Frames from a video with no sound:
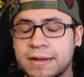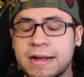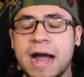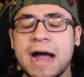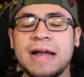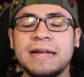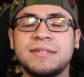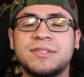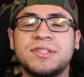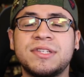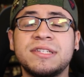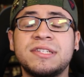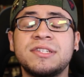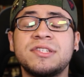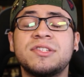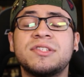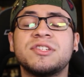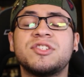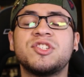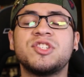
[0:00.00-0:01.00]
Guys, this
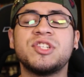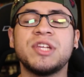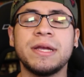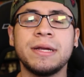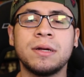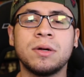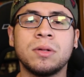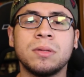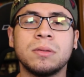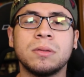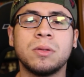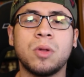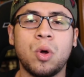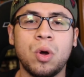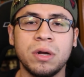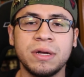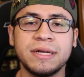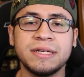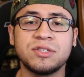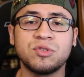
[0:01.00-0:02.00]
is the single
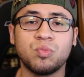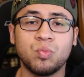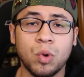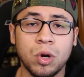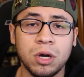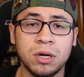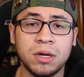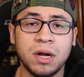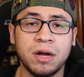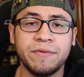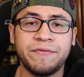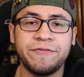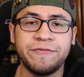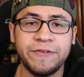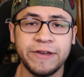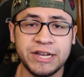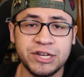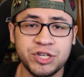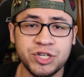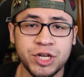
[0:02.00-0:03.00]
longest work of
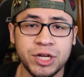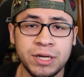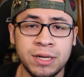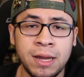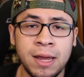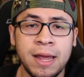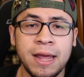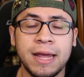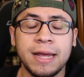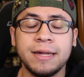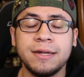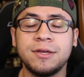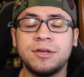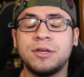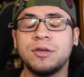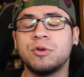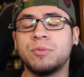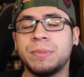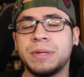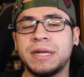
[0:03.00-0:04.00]
fiction in
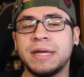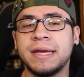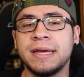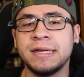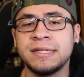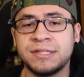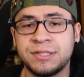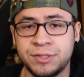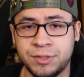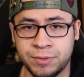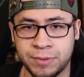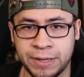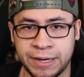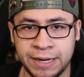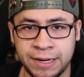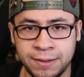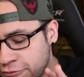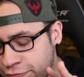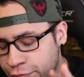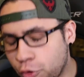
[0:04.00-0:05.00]
human history.
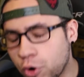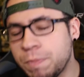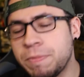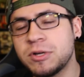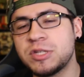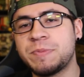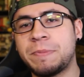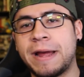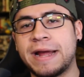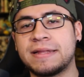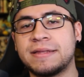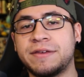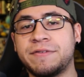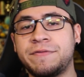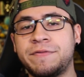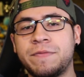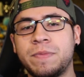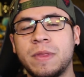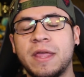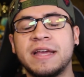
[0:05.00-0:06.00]
For
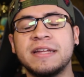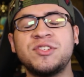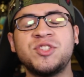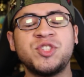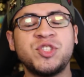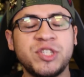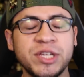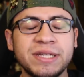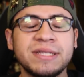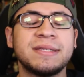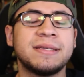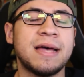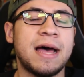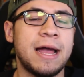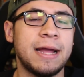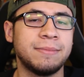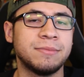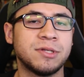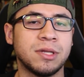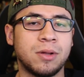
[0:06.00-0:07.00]
perspective, it's 6
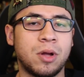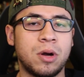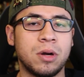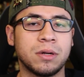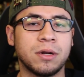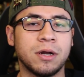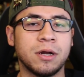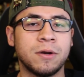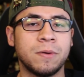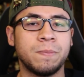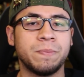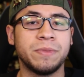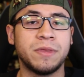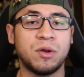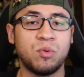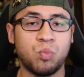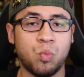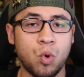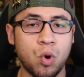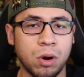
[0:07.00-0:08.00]
times longer
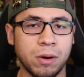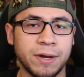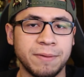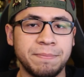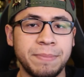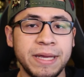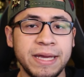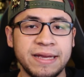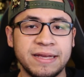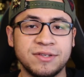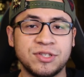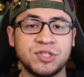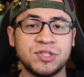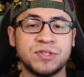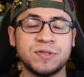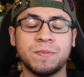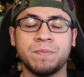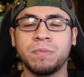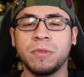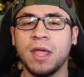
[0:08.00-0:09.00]
than War and
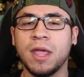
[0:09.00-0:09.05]
Peace.